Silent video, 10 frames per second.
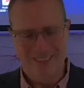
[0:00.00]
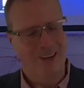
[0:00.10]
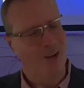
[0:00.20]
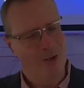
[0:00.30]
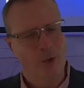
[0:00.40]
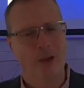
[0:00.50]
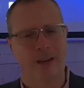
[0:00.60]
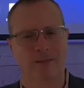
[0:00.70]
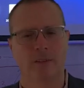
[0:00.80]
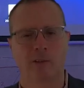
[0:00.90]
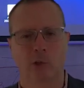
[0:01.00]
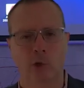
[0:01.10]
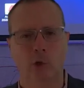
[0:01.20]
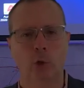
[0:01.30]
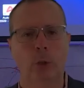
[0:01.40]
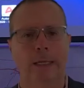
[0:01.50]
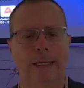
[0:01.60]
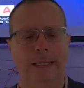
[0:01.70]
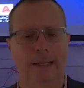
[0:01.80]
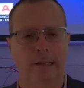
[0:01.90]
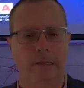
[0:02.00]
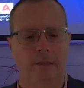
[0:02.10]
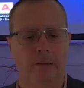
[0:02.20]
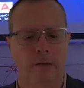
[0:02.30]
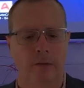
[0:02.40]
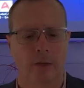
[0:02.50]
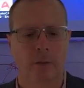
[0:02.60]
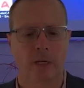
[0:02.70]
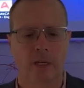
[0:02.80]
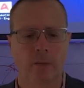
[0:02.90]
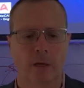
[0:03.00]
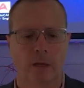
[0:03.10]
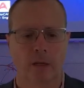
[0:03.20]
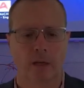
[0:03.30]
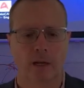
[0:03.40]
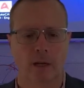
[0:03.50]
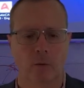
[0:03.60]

all you have to do is send me an email, and I